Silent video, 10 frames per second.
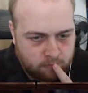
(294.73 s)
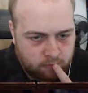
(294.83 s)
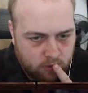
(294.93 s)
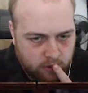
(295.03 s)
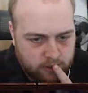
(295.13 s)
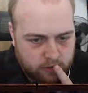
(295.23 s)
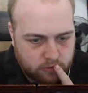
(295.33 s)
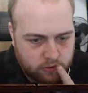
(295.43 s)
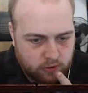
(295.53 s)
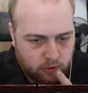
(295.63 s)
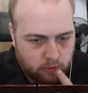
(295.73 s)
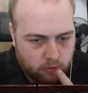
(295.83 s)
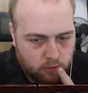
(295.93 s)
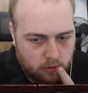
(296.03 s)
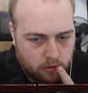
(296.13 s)
Right. So,
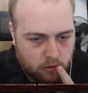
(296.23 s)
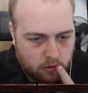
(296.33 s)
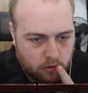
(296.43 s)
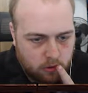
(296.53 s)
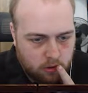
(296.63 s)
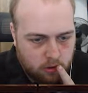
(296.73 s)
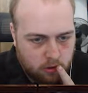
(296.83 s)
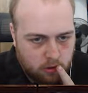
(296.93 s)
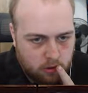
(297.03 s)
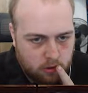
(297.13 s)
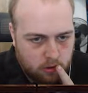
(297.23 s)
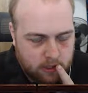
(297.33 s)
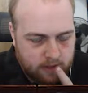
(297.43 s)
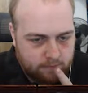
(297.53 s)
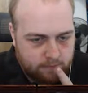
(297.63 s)

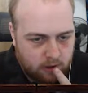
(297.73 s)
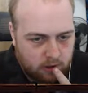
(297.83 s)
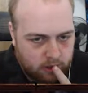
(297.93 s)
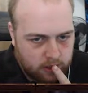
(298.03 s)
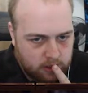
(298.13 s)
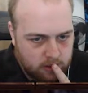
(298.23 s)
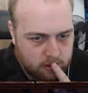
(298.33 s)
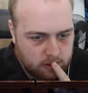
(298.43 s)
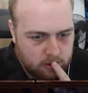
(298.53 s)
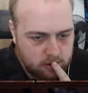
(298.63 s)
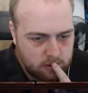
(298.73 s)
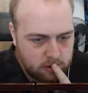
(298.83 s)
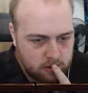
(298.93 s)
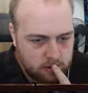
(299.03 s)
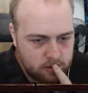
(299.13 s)
if I
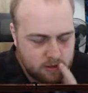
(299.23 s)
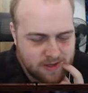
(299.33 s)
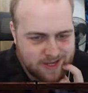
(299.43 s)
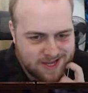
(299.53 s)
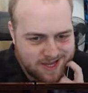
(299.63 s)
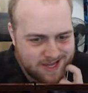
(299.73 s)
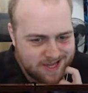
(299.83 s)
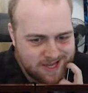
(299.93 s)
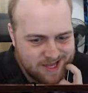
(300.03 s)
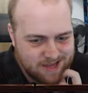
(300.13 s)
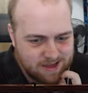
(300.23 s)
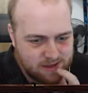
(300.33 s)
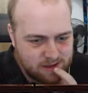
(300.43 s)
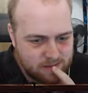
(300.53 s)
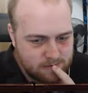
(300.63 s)
I grow
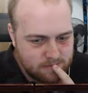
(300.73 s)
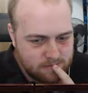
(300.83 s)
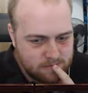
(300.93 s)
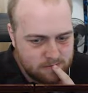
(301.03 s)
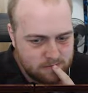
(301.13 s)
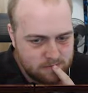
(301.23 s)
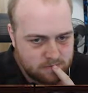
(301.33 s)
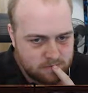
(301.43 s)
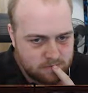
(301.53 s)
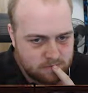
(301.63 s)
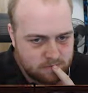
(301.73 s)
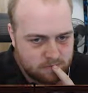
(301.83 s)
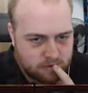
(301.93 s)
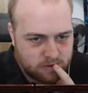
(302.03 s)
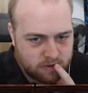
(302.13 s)
impatient.
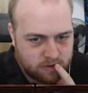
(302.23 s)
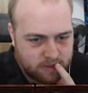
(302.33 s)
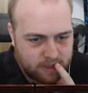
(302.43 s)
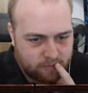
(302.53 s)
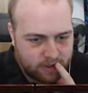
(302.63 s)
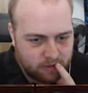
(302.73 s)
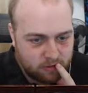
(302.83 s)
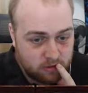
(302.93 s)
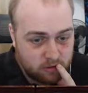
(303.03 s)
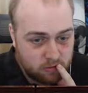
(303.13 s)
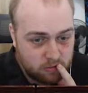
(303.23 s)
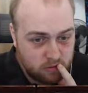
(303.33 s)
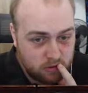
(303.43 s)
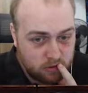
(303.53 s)
So just slap down you.